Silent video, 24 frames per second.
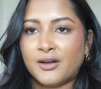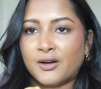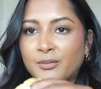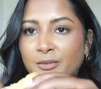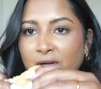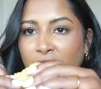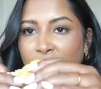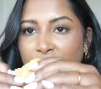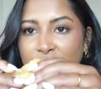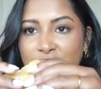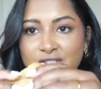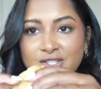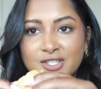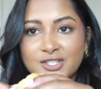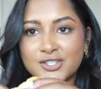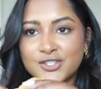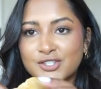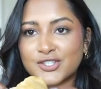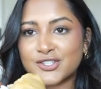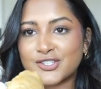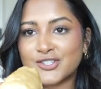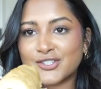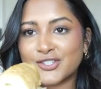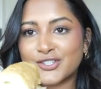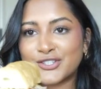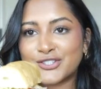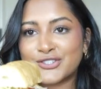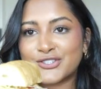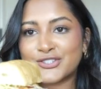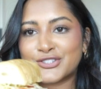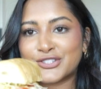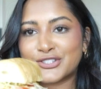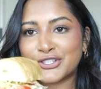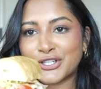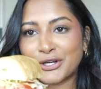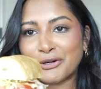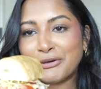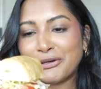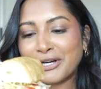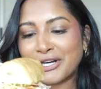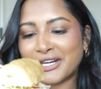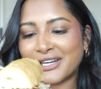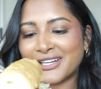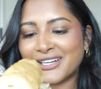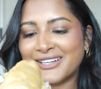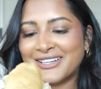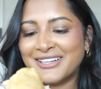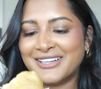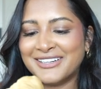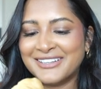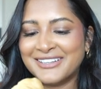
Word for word: Oh my gosh, this just looks so good.